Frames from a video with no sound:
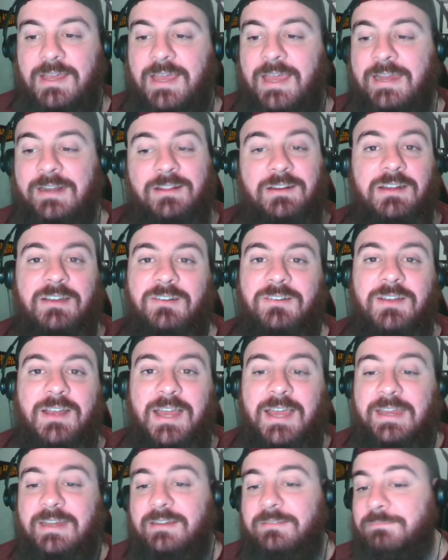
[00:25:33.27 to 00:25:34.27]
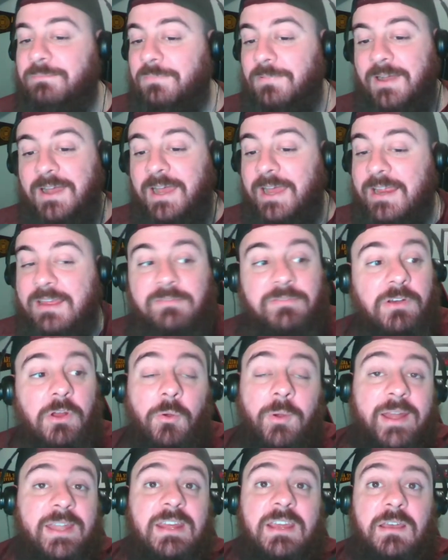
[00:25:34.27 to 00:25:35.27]
have
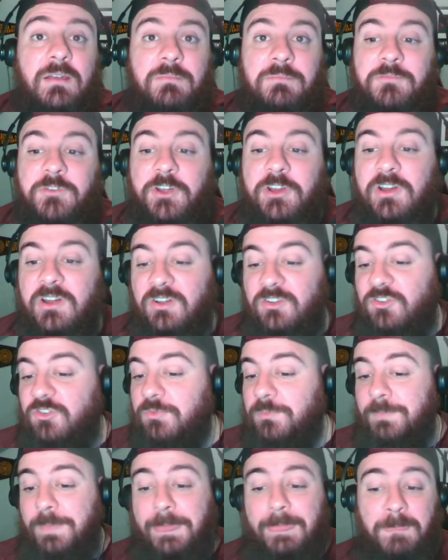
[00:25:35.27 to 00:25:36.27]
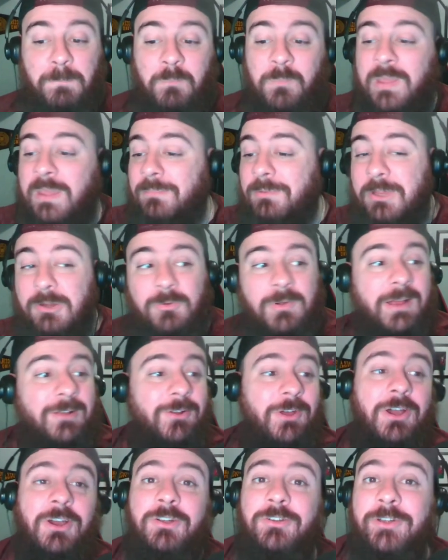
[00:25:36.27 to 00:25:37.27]
no idea for yards. Maybe around
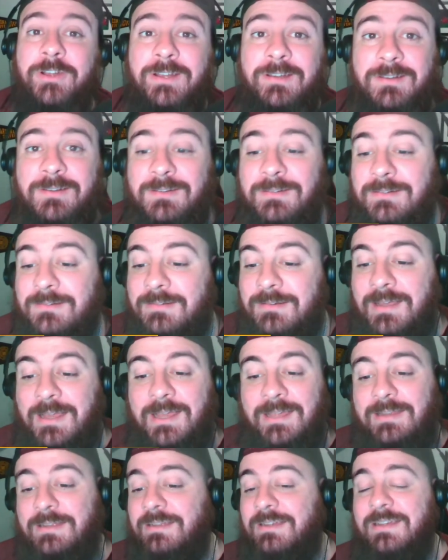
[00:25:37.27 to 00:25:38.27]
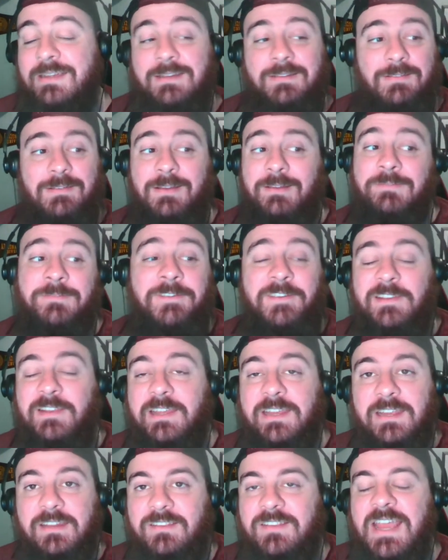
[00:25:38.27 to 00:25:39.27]
100. I feel
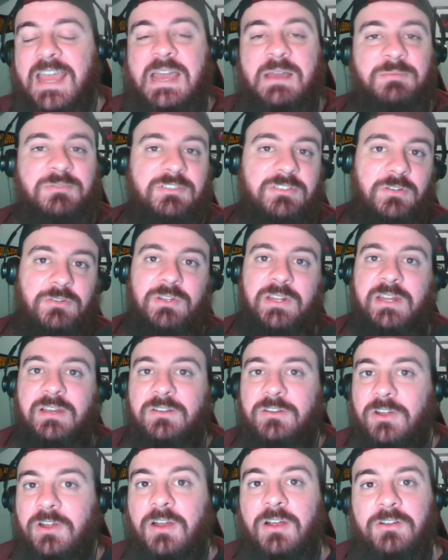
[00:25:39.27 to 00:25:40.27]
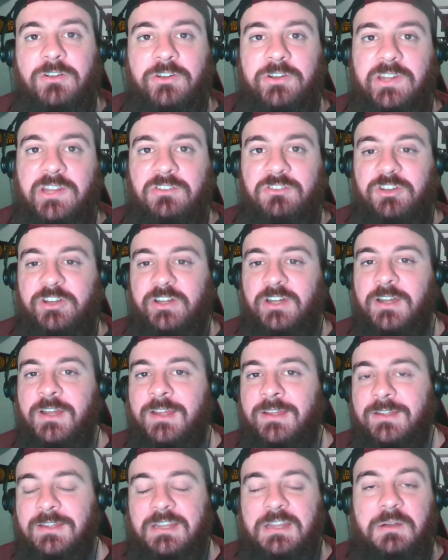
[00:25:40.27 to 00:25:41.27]
like it's absolutely under 100 this year.
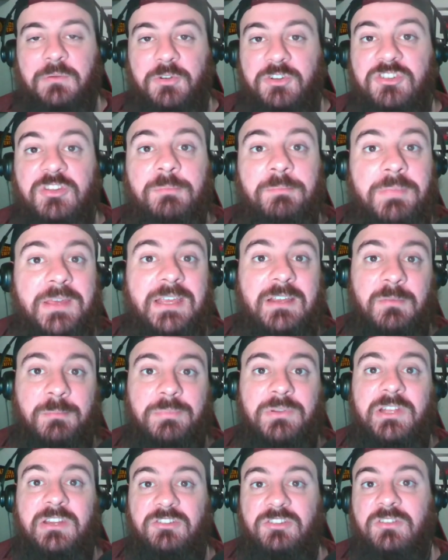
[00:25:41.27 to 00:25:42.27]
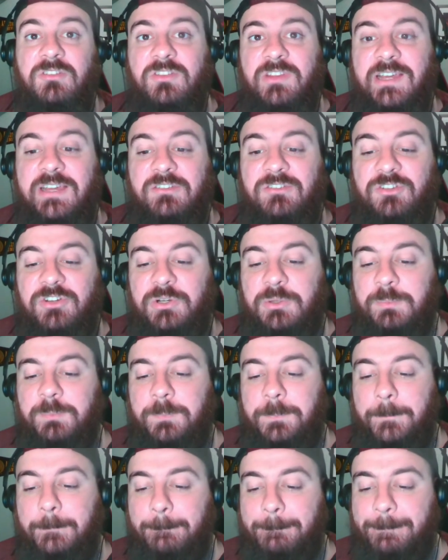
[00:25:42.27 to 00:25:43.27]
There were some big completions last year.
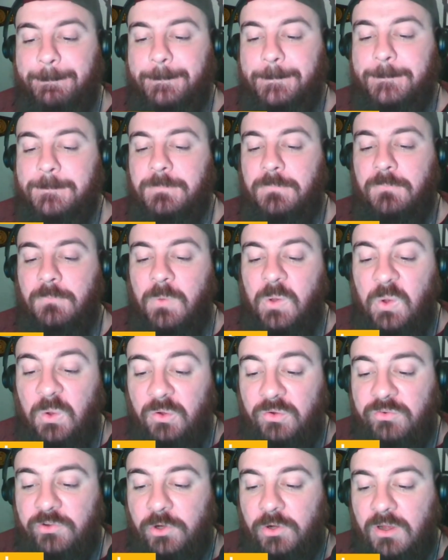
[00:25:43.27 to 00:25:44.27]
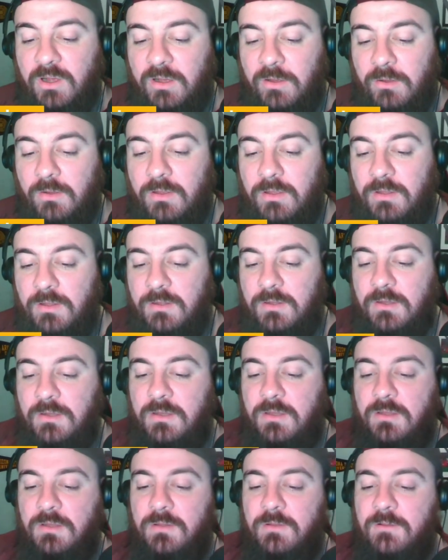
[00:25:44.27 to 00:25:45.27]
Overall,
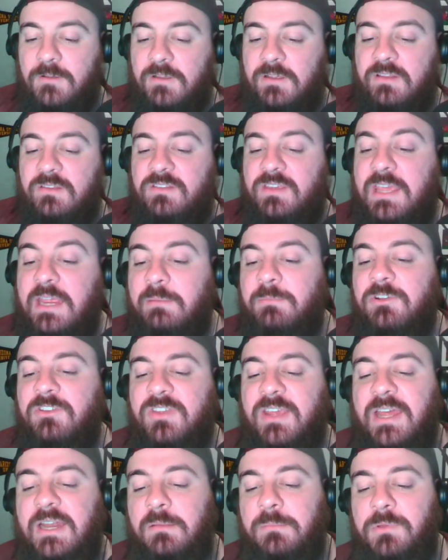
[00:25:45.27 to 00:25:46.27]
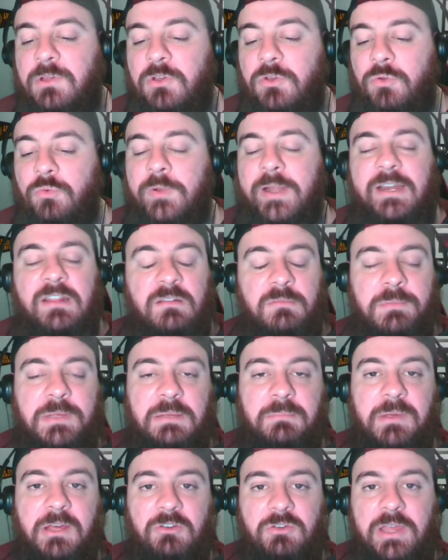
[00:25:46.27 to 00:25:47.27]
is Cameron Skattebo ready to be
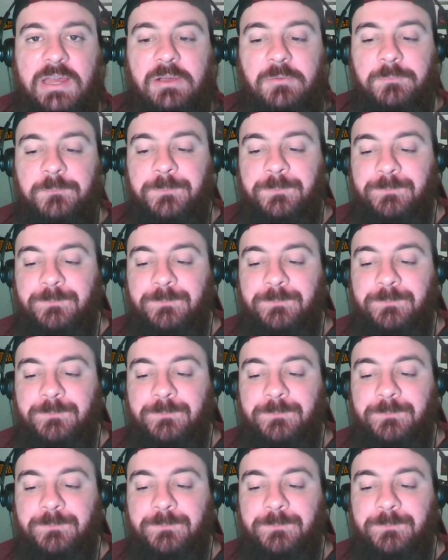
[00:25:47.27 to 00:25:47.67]
a bell cow?